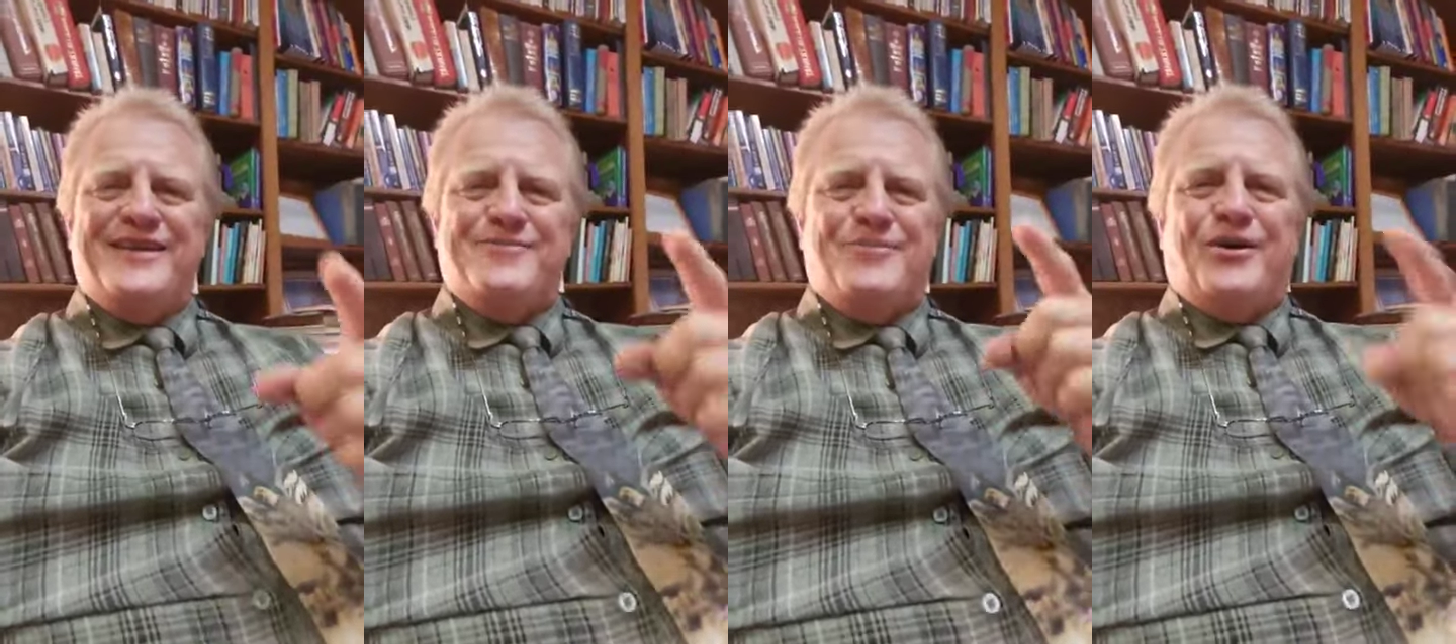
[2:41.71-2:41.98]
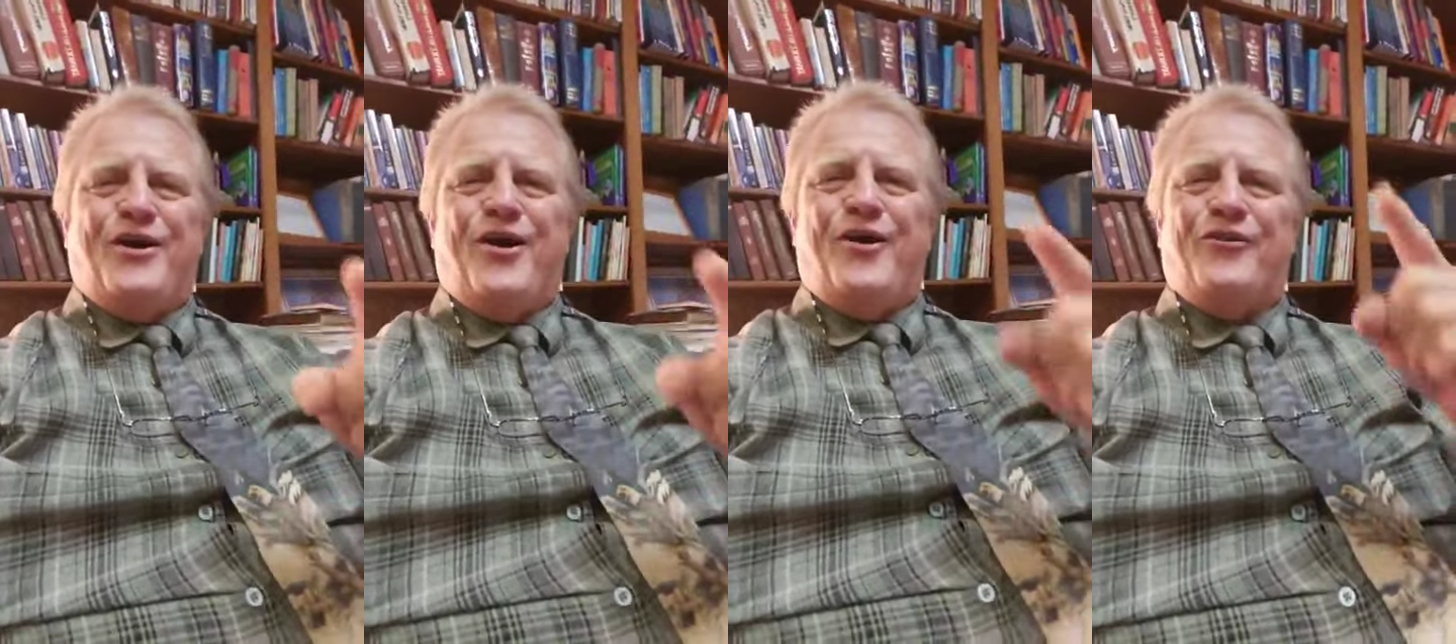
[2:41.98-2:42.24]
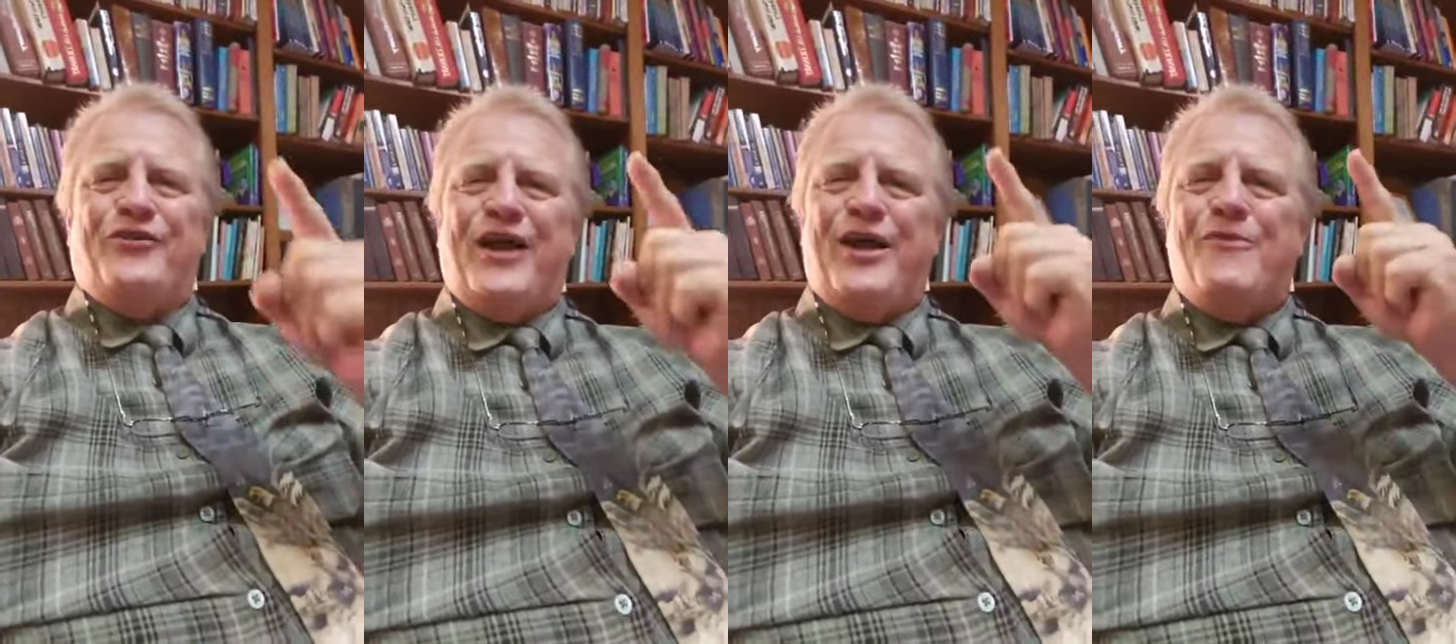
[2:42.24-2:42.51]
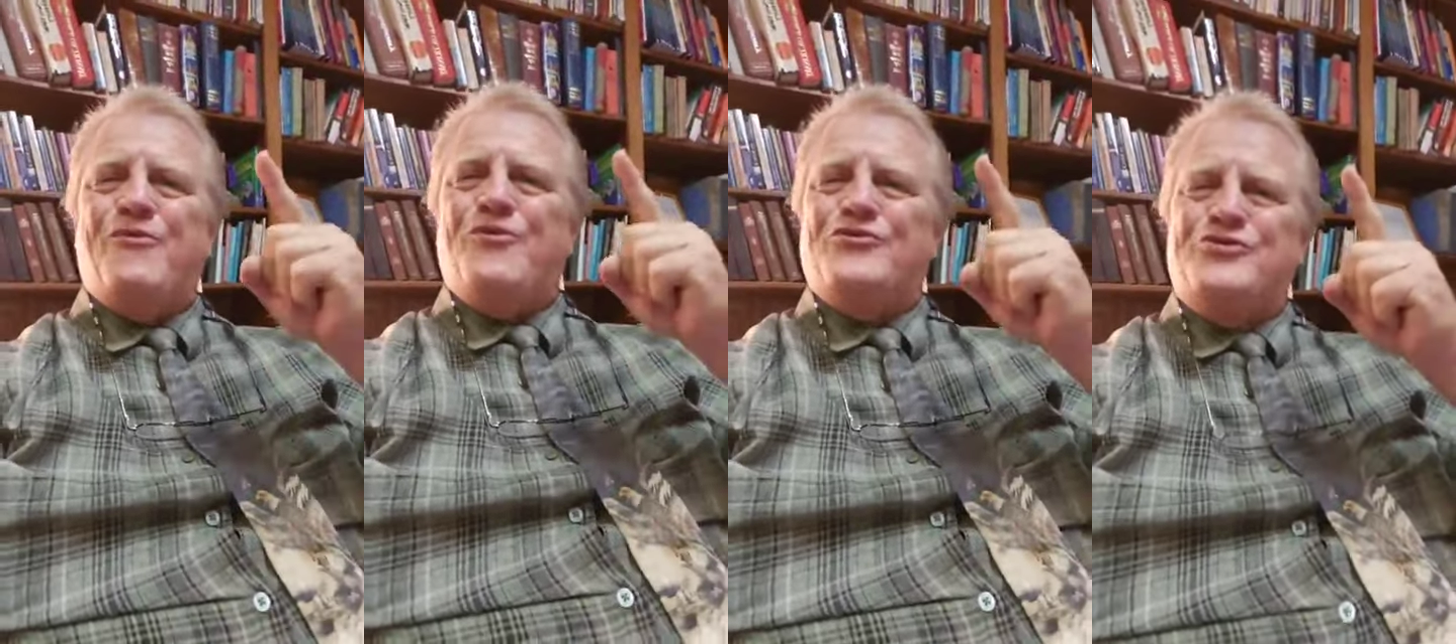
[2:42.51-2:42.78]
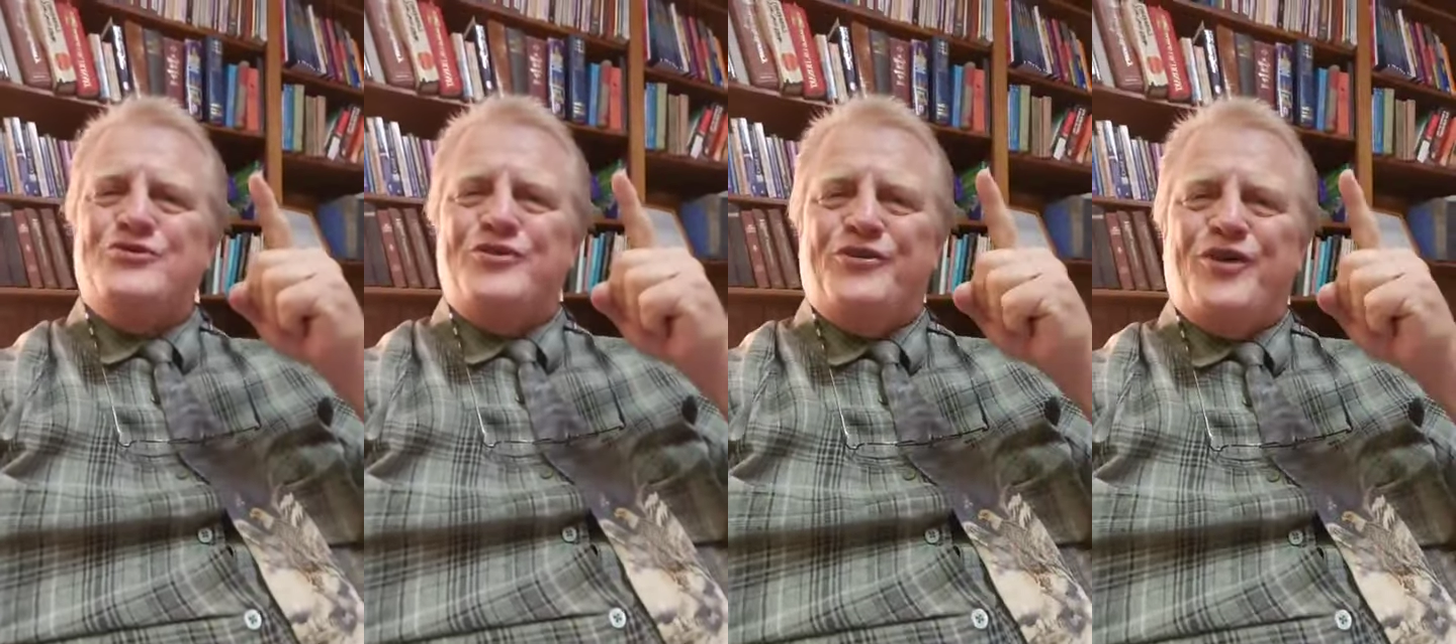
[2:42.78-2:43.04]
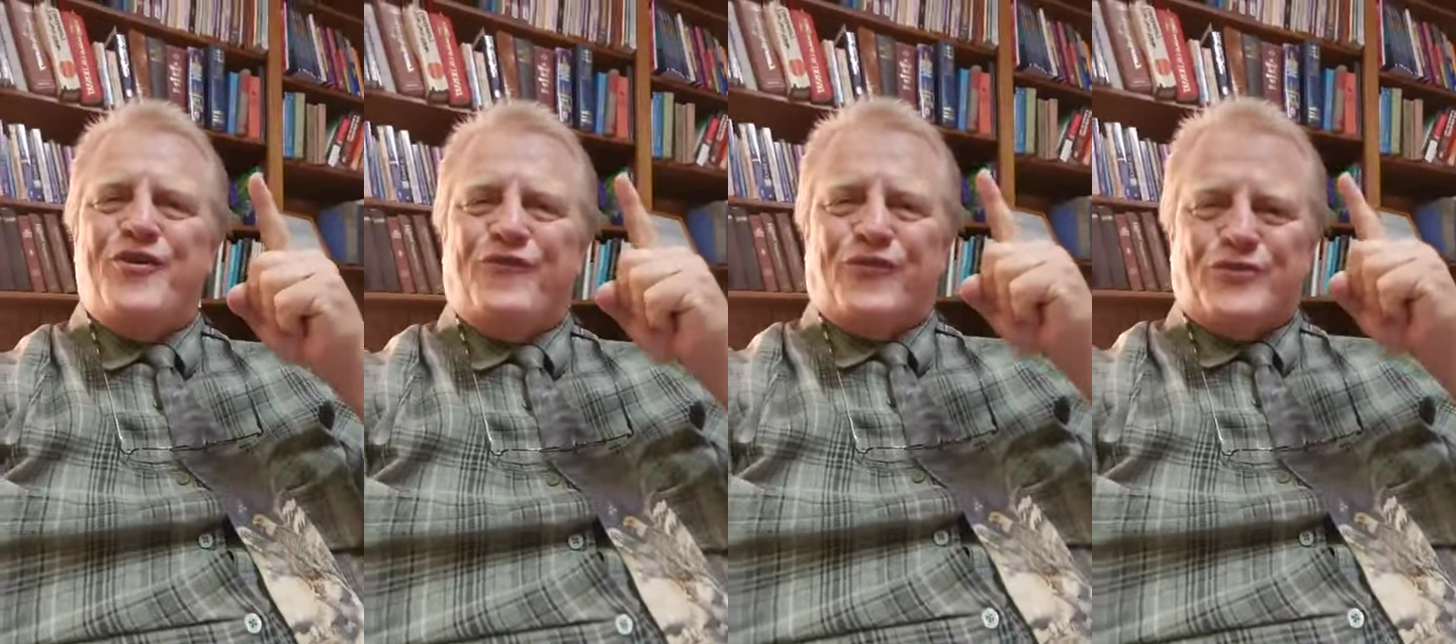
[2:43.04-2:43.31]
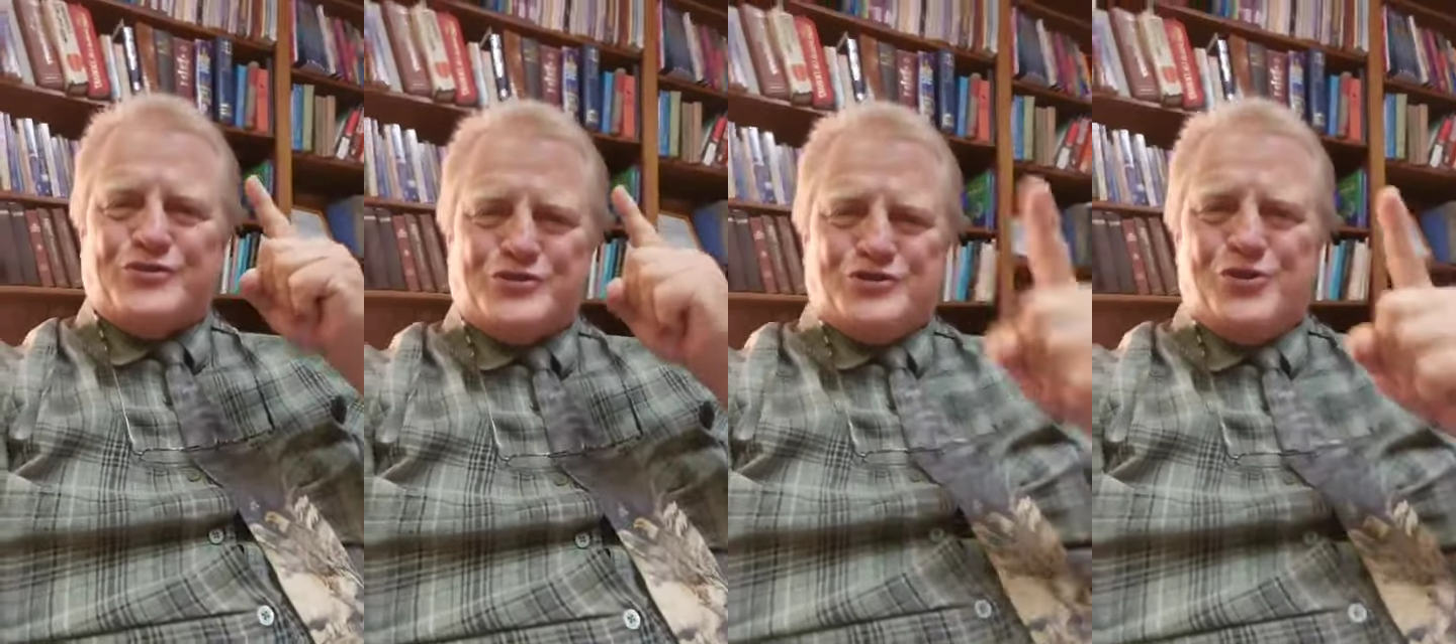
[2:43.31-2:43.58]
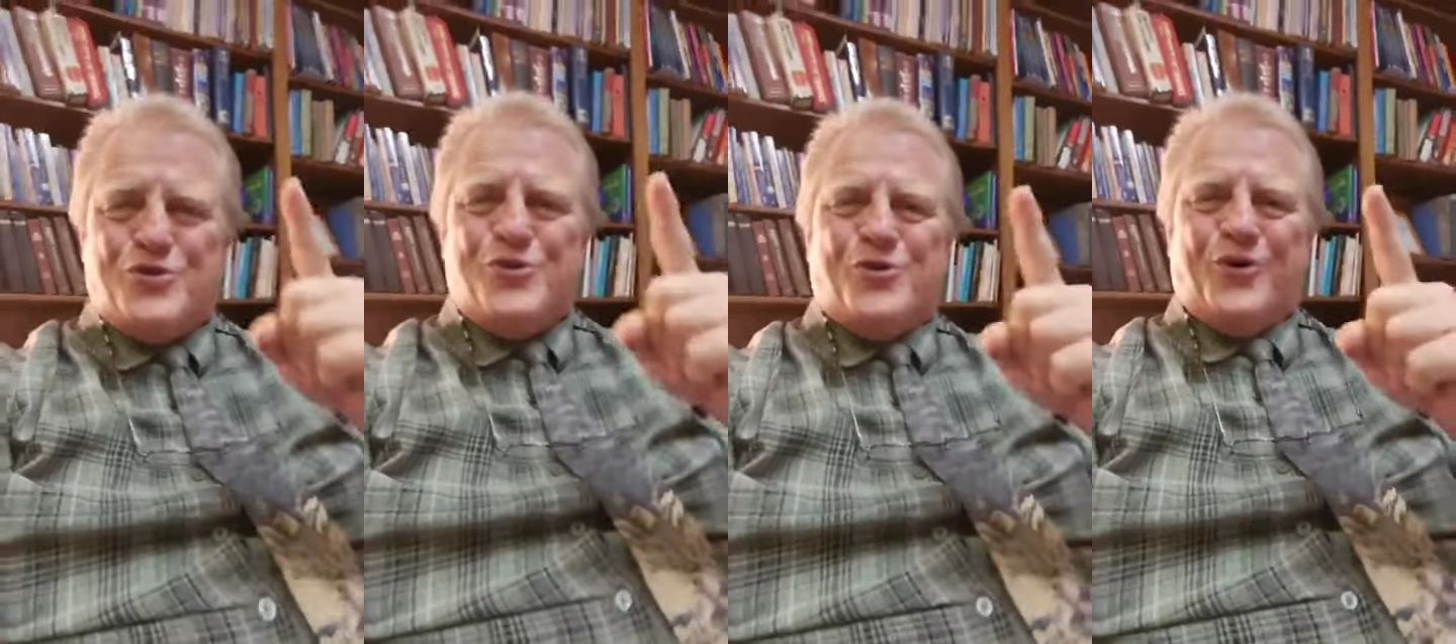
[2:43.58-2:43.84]
Because I want you to know for
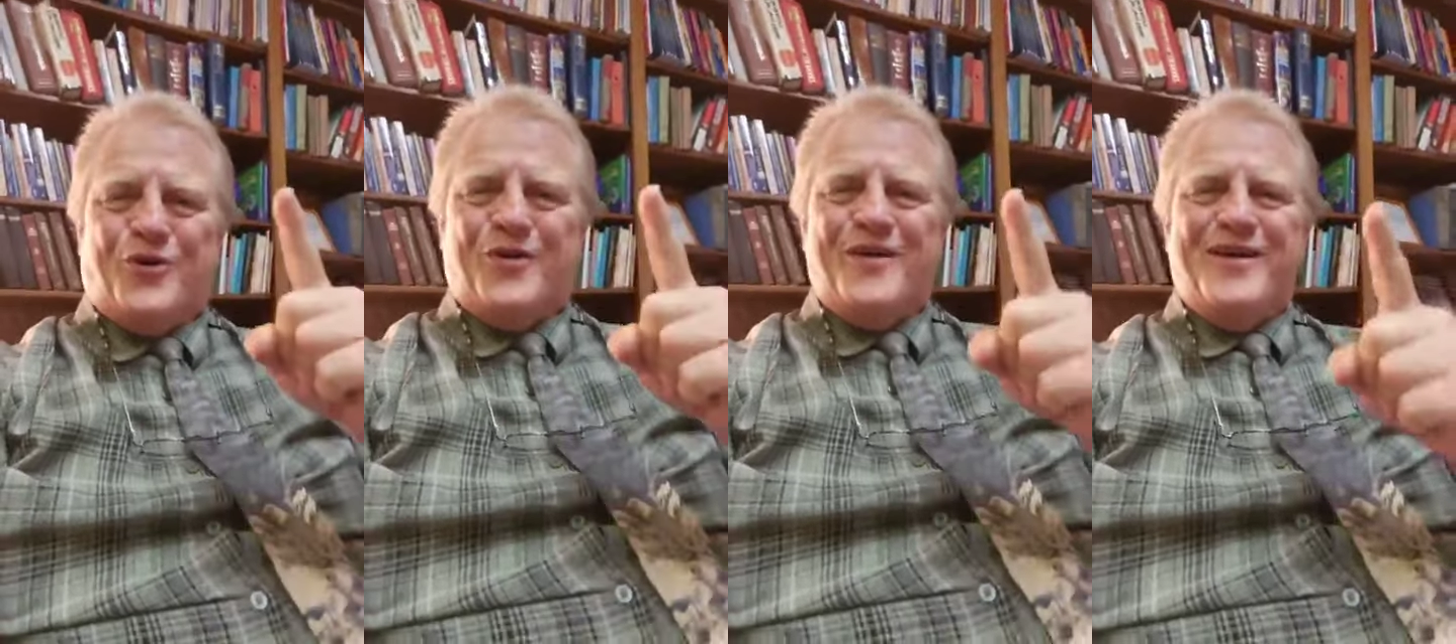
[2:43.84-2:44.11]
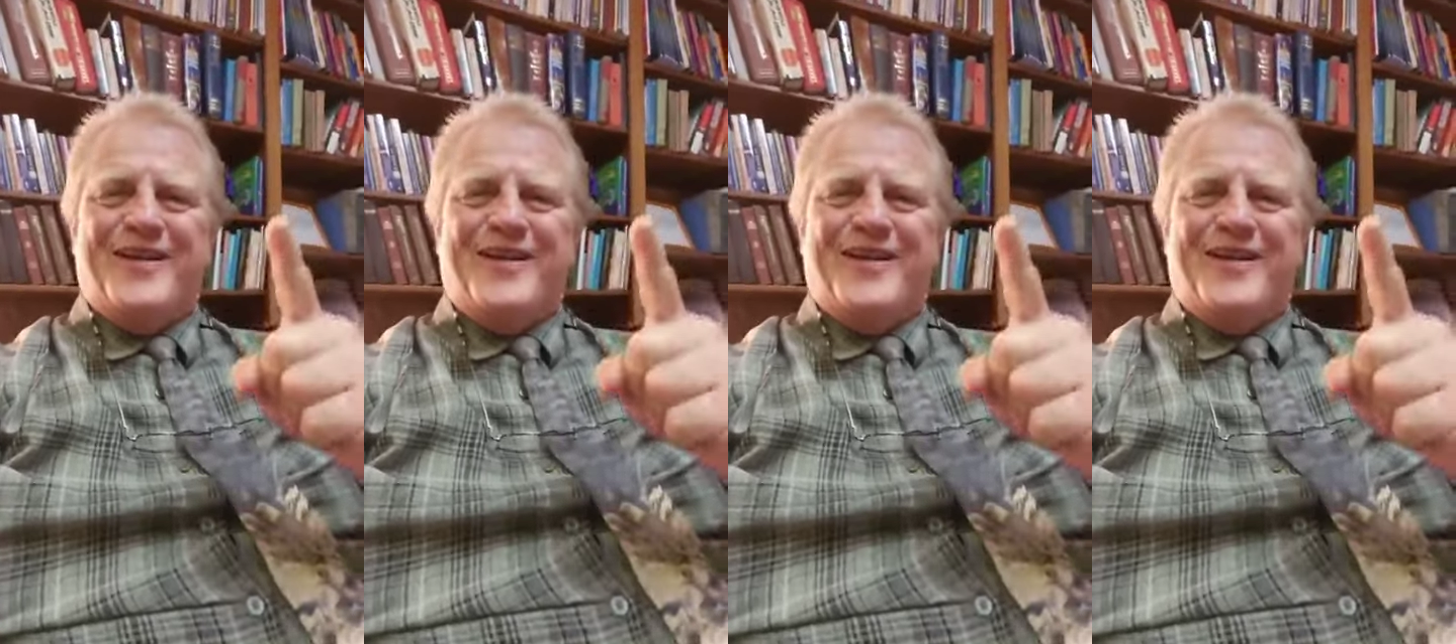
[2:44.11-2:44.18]
sure